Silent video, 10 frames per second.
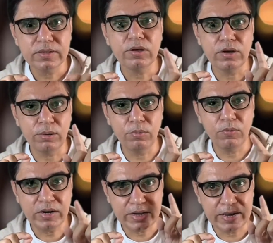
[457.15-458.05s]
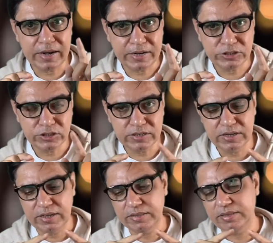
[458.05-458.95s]
Number one, collection,
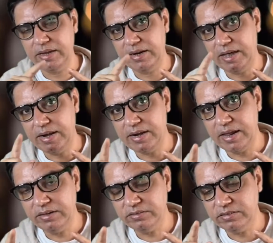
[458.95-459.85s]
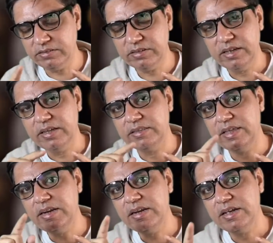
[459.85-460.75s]
then analysis,
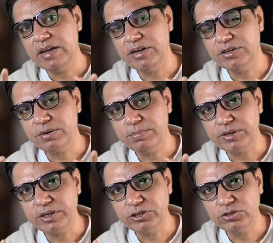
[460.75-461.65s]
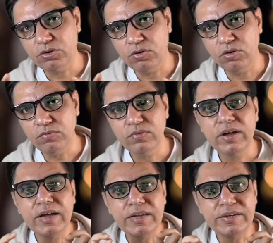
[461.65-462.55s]
then interpretation of
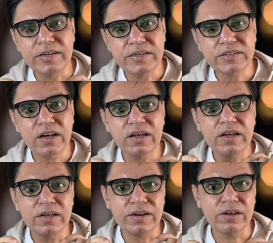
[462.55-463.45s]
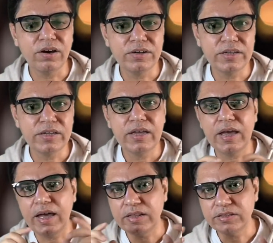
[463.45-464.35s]
data regarding
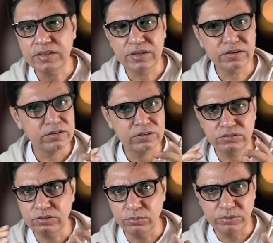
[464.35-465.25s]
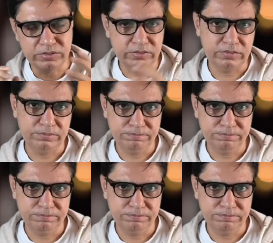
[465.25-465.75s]
healthcare services.